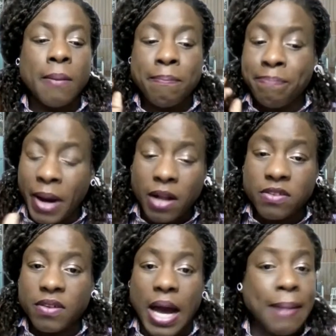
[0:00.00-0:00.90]
But
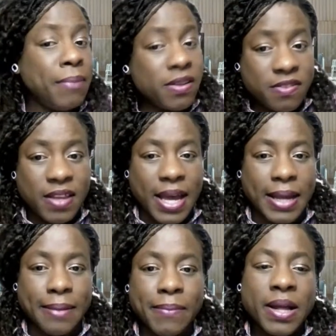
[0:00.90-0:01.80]
I must
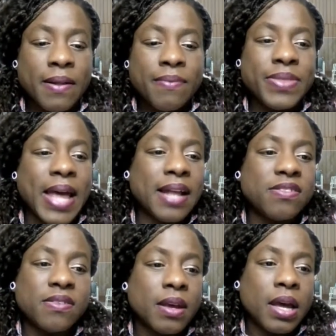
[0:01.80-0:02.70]
say that
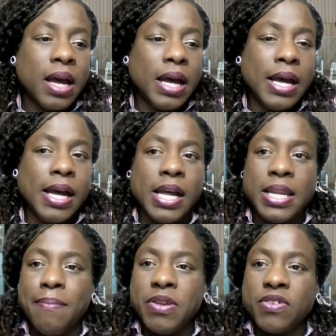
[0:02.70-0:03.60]

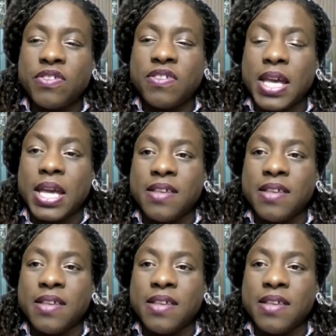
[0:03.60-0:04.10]
let me just see.